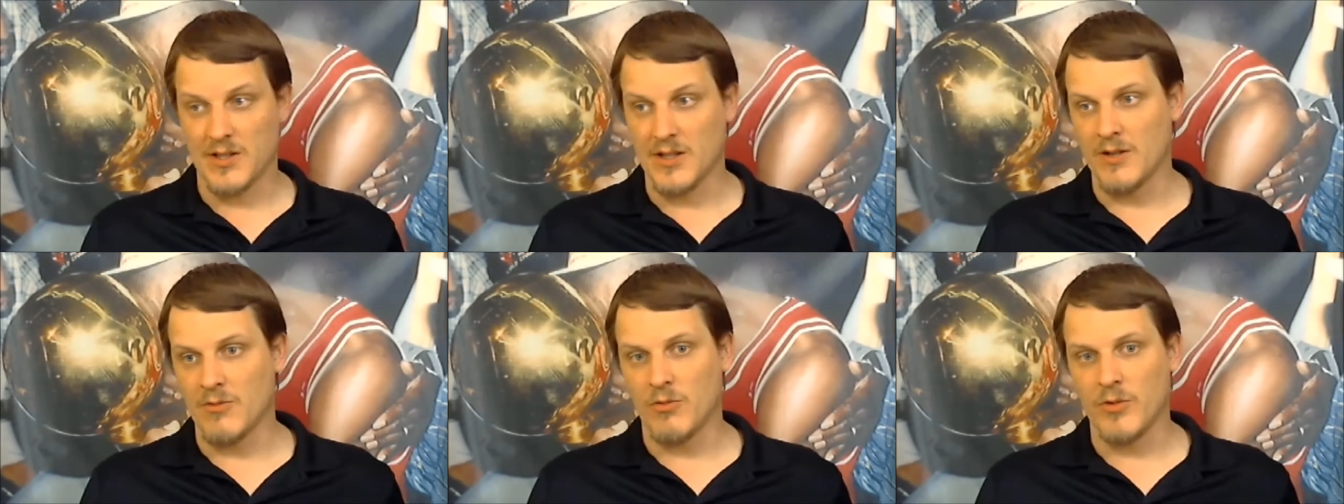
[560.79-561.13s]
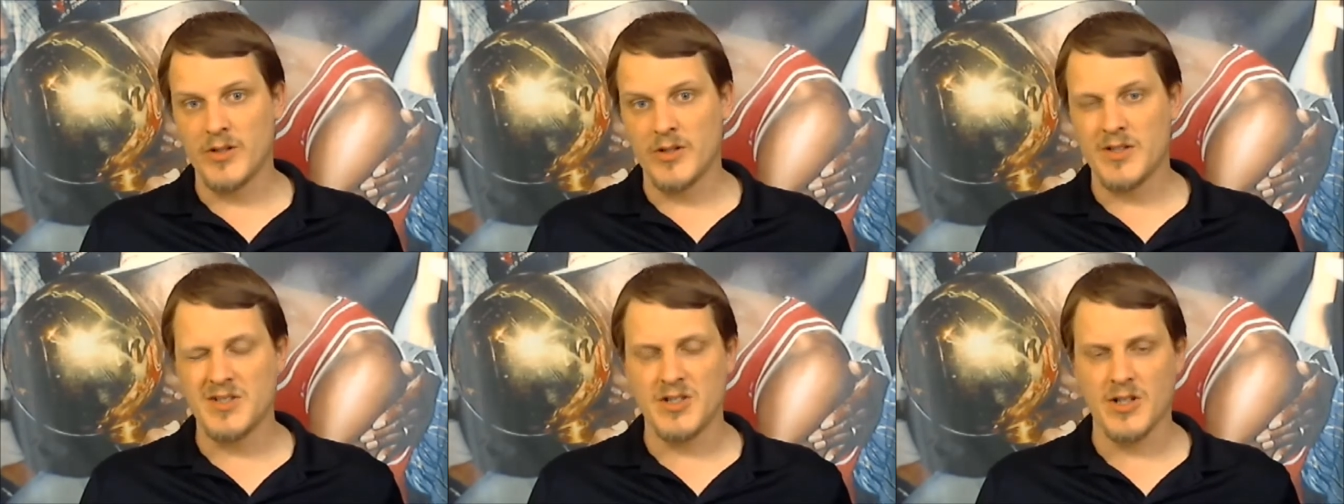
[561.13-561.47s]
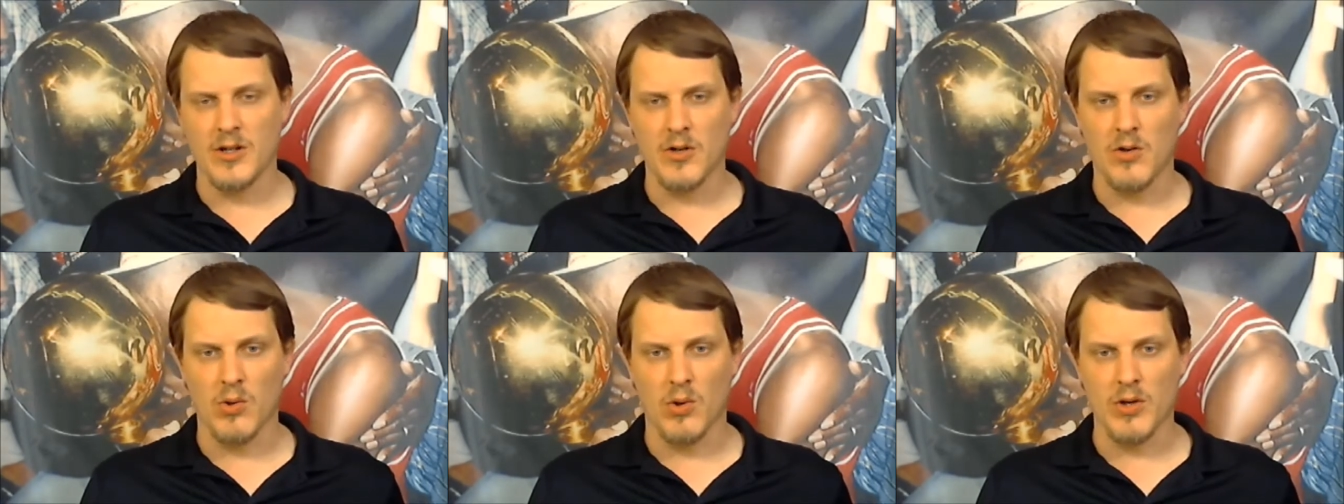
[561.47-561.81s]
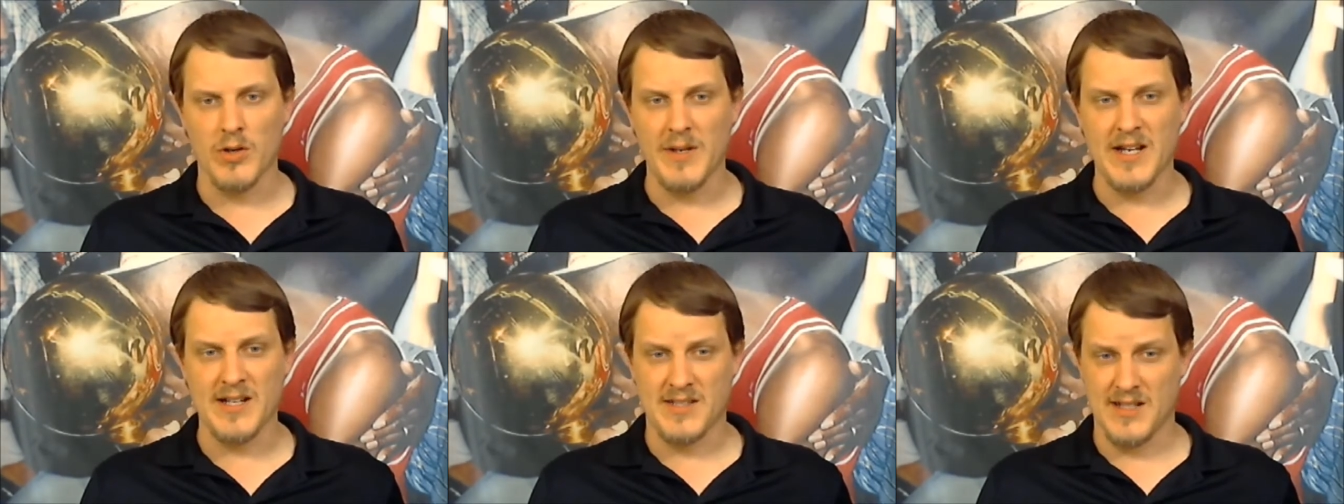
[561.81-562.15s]
Get one of these young
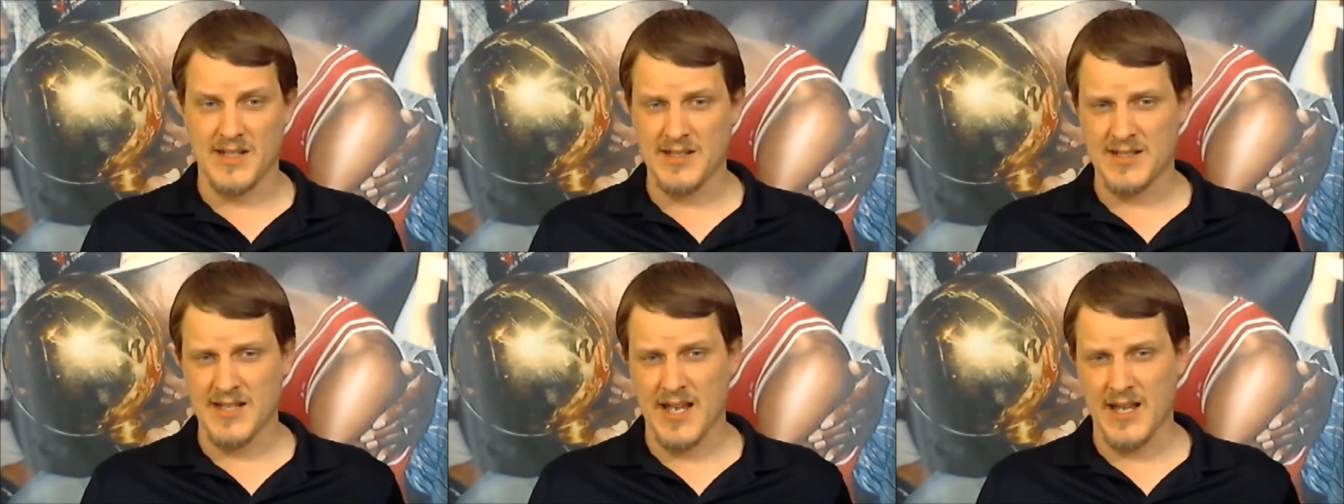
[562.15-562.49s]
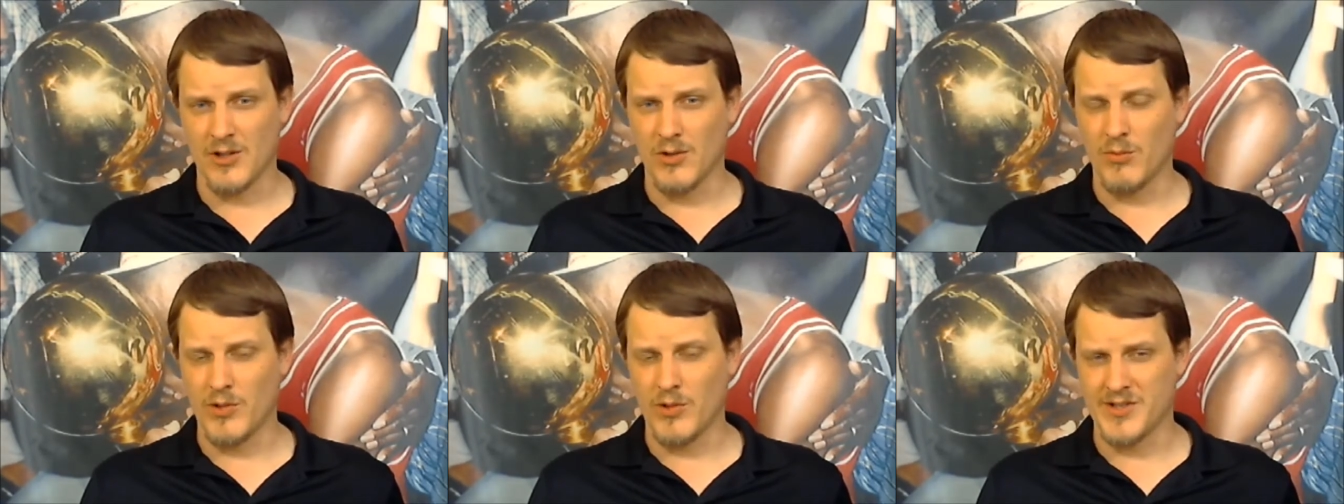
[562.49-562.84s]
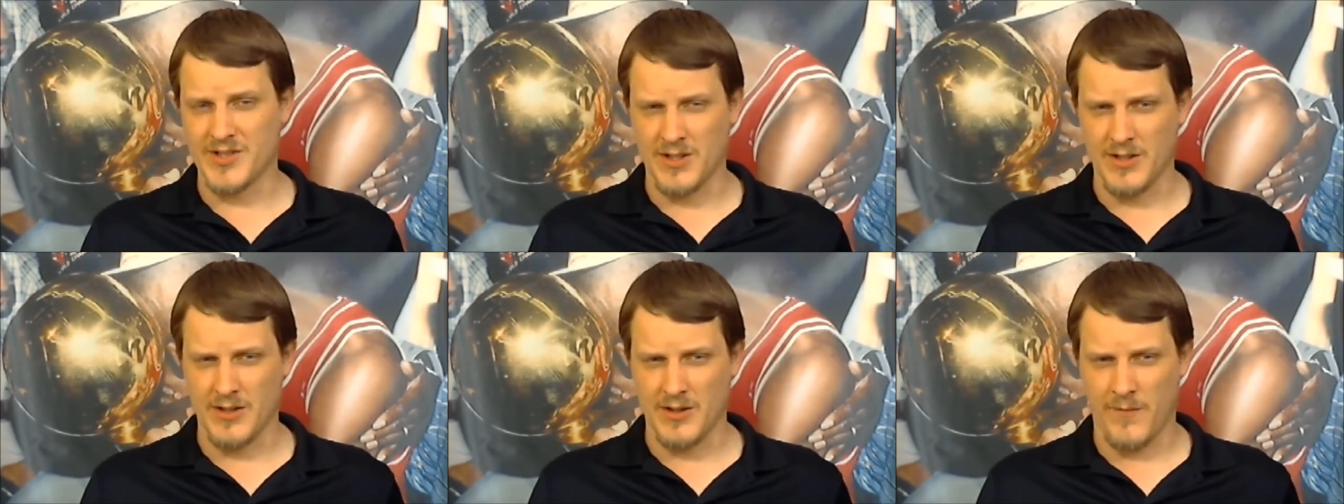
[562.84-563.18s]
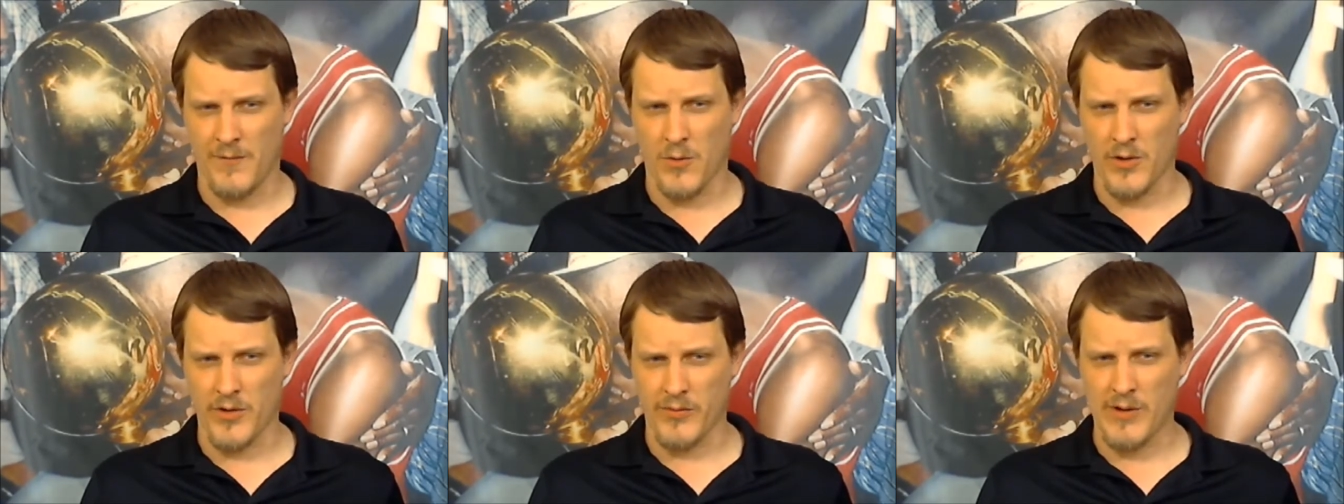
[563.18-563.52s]
quarterbacks. Get Tyler Wilson in the
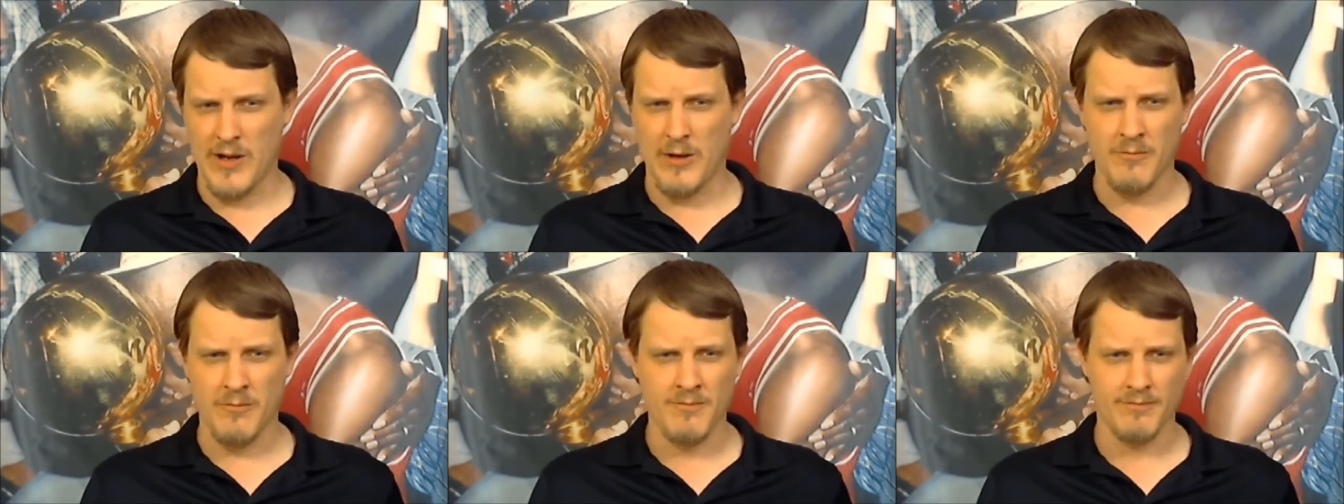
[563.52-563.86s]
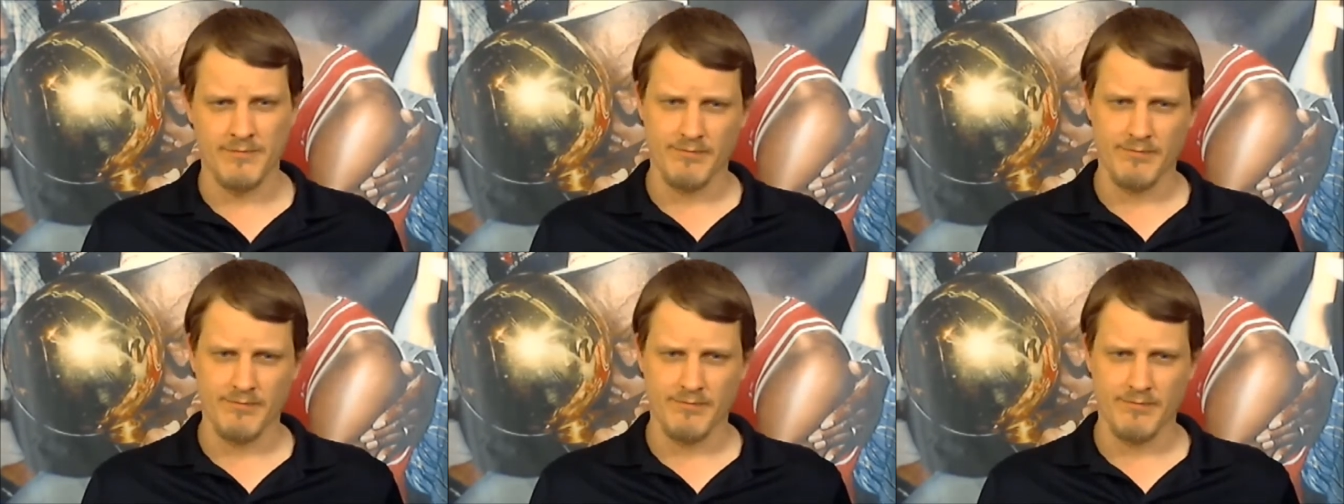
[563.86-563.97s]
fourth round.